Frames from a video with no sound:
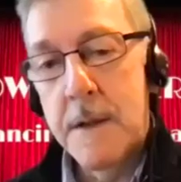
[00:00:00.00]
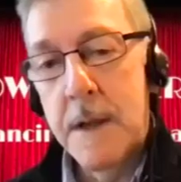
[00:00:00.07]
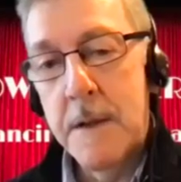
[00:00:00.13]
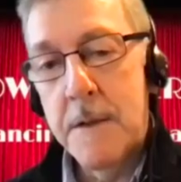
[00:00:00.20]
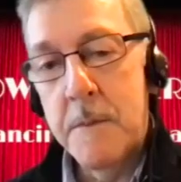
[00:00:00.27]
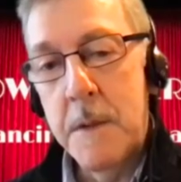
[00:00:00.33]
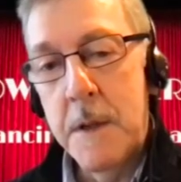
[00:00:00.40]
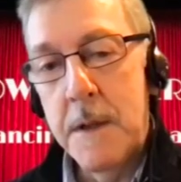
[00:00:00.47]

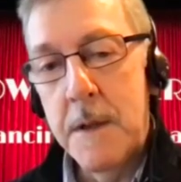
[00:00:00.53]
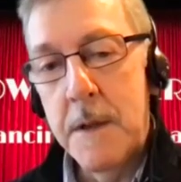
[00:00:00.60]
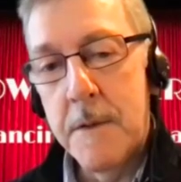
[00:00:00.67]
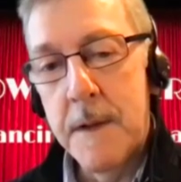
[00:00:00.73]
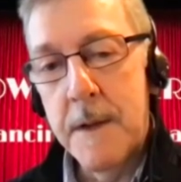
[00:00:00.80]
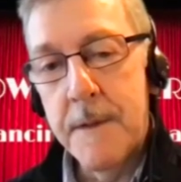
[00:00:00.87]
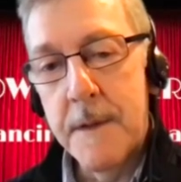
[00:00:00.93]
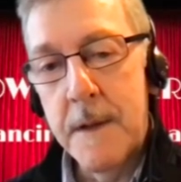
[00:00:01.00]
testimony to
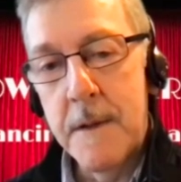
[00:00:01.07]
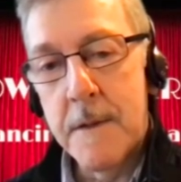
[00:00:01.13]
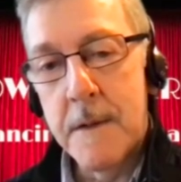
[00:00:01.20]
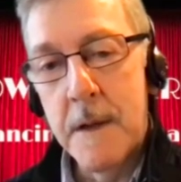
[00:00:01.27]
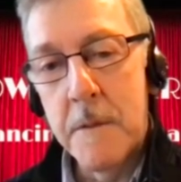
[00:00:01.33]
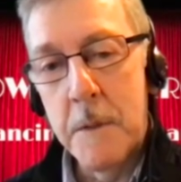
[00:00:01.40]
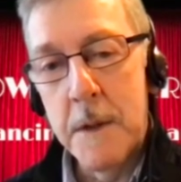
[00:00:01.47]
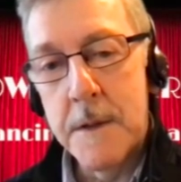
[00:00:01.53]
yourself that these
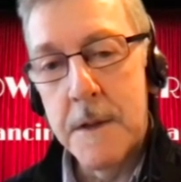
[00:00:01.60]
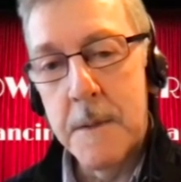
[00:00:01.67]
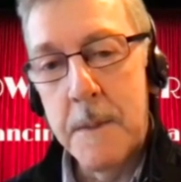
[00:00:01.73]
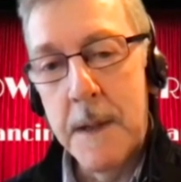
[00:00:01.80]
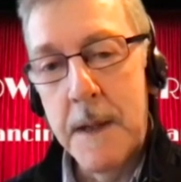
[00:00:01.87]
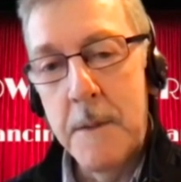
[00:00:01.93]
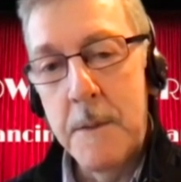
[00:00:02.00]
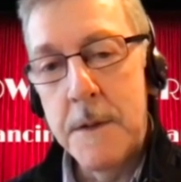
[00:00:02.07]
guys wanted to
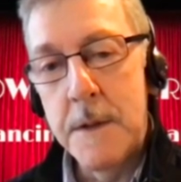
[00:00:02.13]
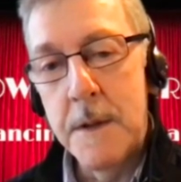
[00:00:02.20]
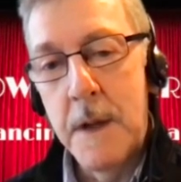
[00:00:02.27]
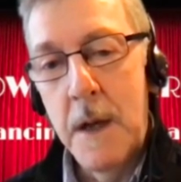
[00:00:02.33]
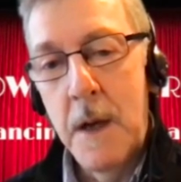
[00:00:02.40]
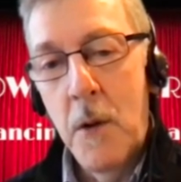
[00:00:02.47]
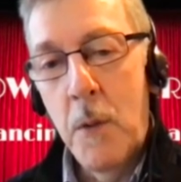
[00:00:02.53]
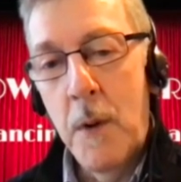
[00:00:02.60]
play with you.
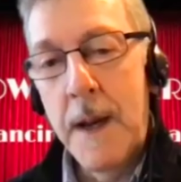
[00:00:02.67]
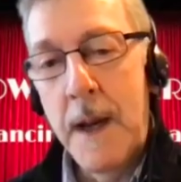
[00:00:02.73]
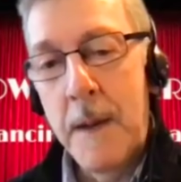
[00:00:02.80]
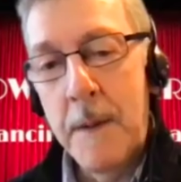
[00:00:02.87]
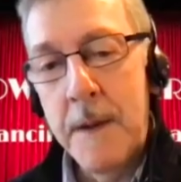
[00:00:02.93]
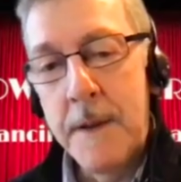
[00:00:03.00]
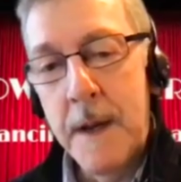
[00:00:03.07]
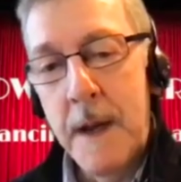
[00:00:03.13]
What
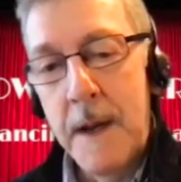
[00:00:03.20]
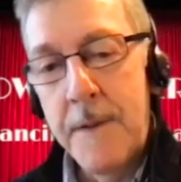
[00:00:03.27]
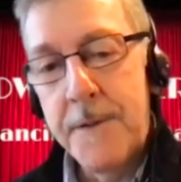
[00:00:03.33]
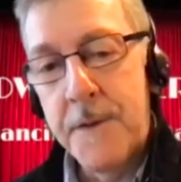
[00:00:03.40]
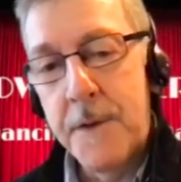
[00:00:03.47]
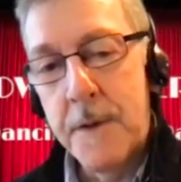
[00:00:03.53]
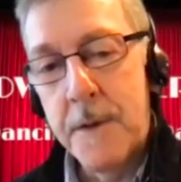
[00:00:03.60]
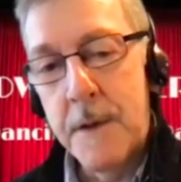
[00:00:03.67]
happened
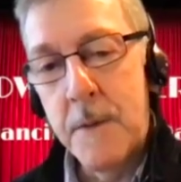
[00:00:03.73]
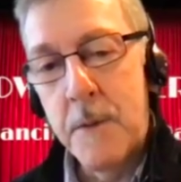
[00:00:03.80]
after